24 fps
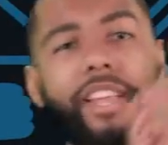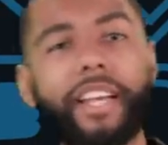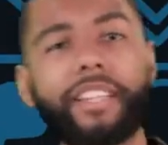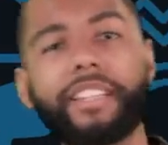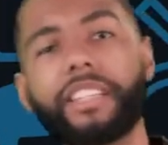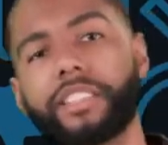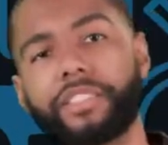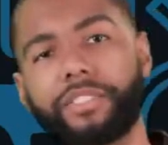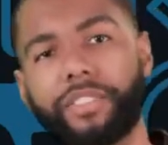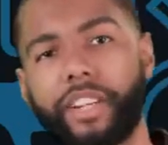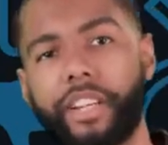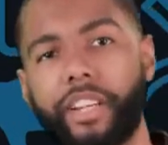like
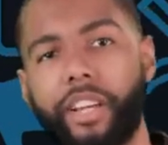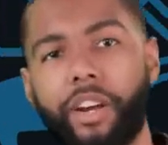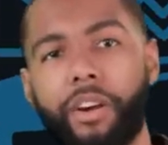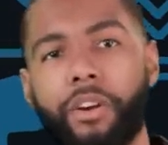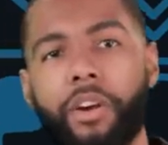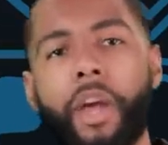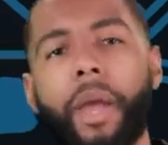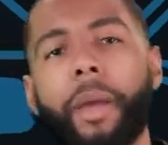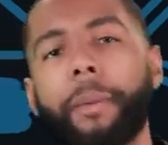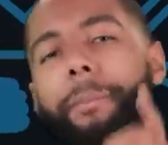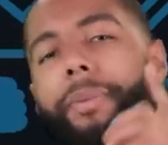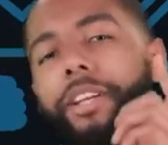this video,
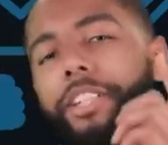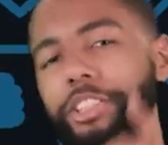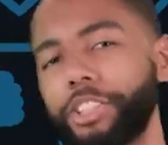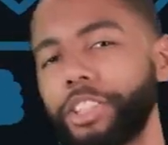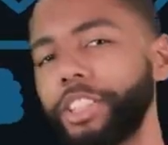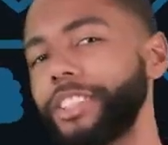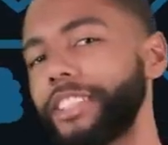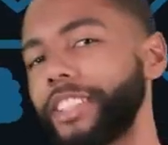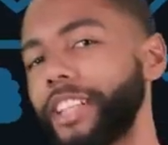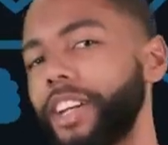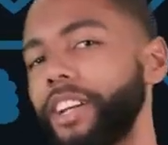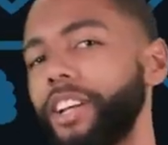be
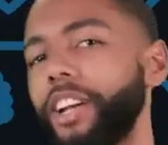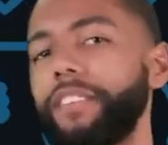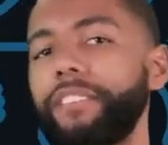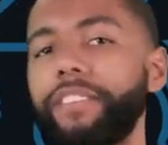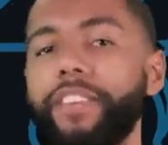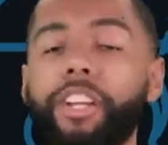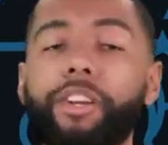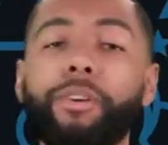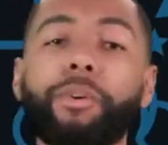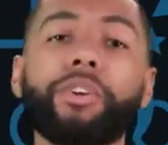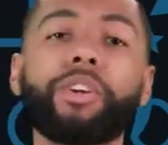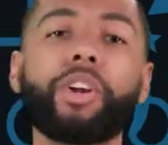sure to check out our
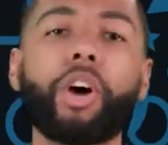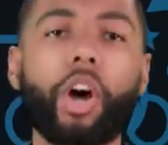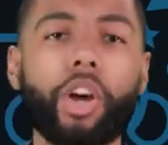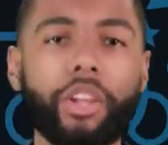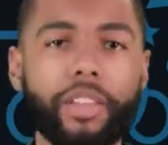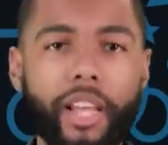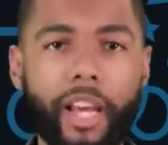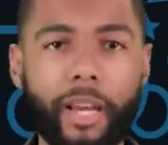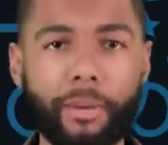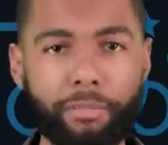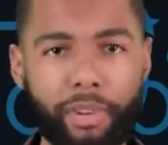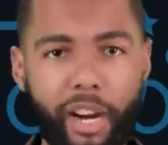video on
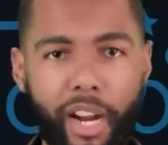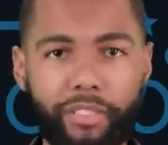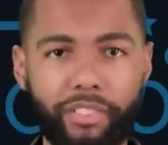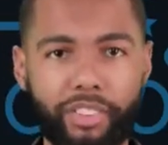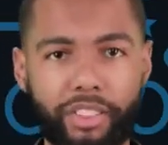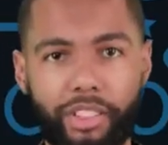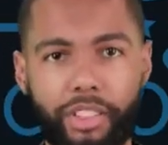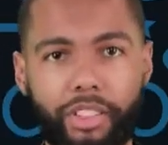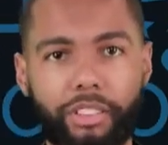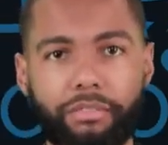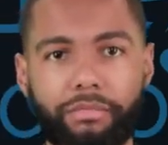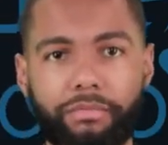online
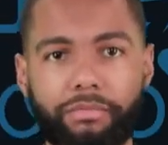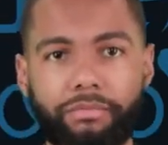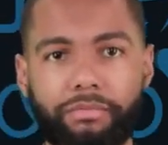privacy.